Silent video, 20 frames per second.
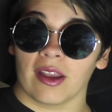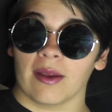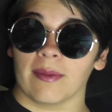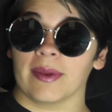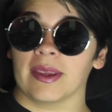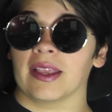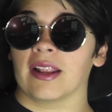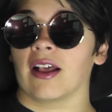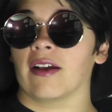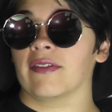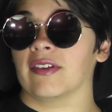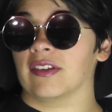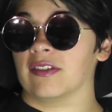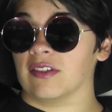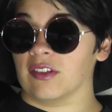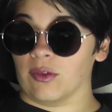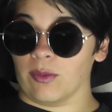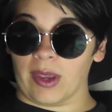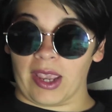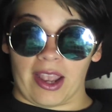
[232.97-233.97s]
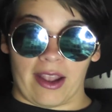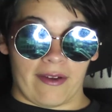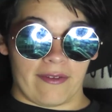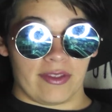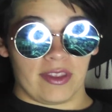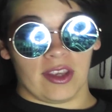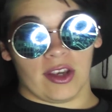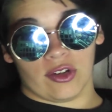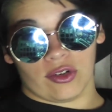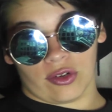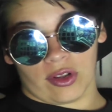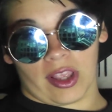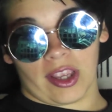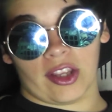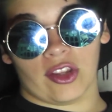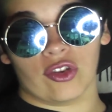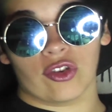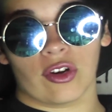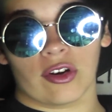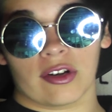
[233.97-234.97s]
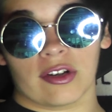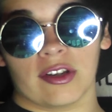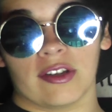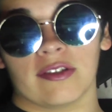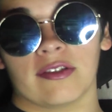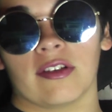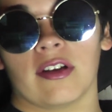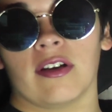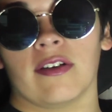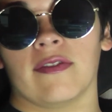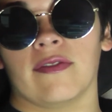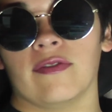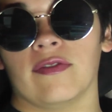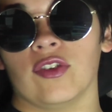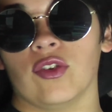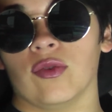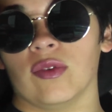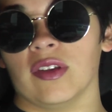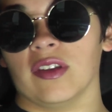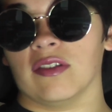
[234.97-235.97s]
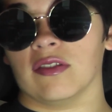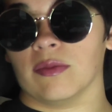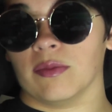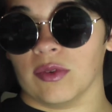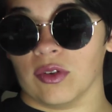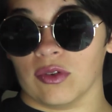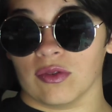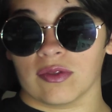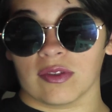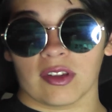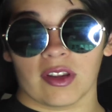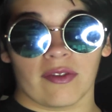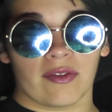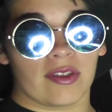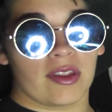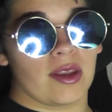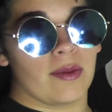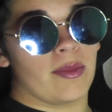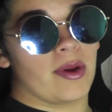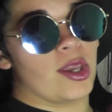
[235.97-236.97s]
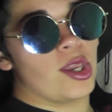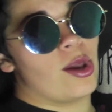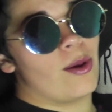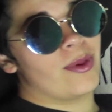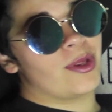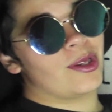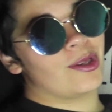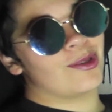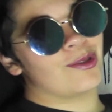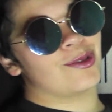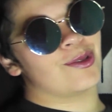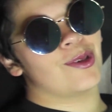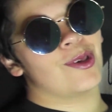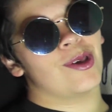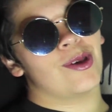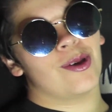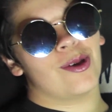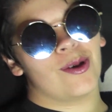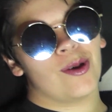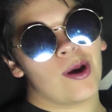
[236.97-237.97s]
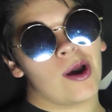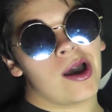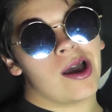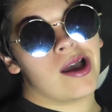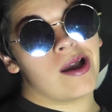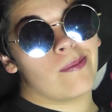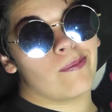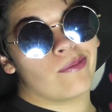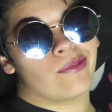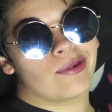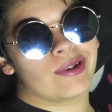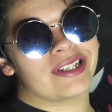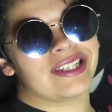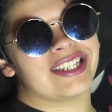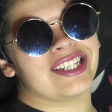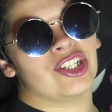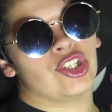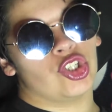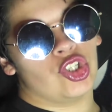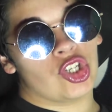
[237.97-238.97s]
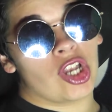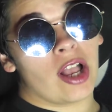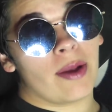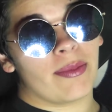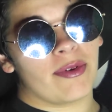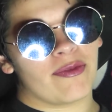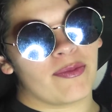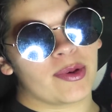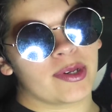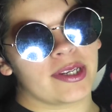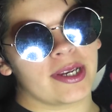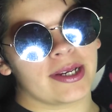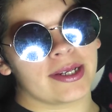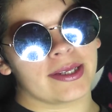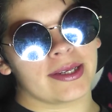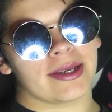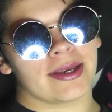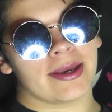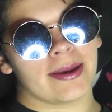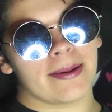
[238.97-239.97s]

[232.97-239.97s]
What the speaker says: I mean, obviously we have the underlying darkness of Yugi's abuse and everything, but Yami does a pretty good job of protecting